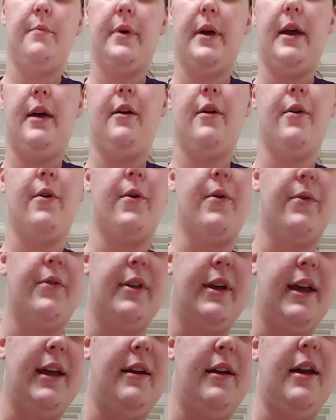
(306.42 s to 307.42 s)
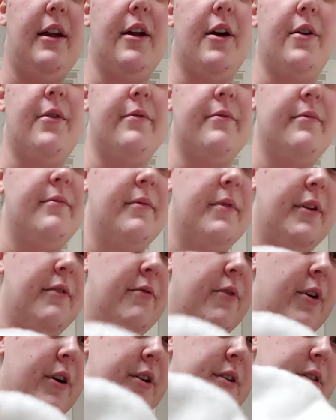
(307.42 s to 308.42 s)
Put only, you know,
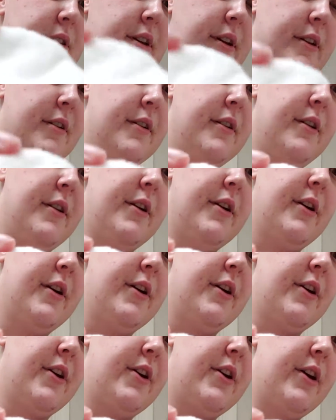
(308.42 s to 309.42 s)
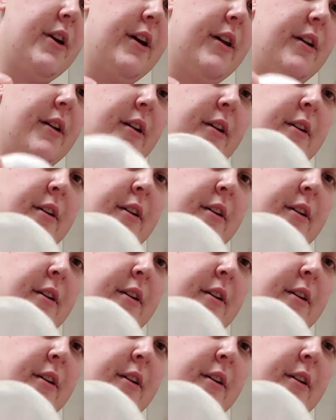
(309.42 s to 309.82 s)
of course, a good